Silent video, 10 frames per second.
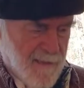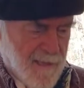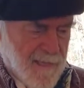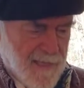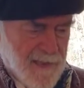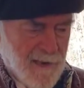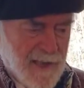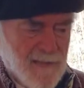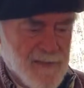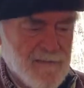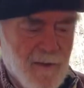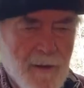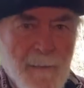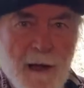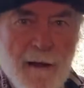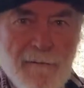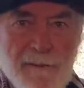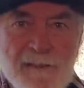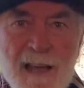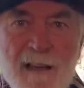then you get this very powerful
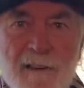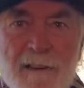sound.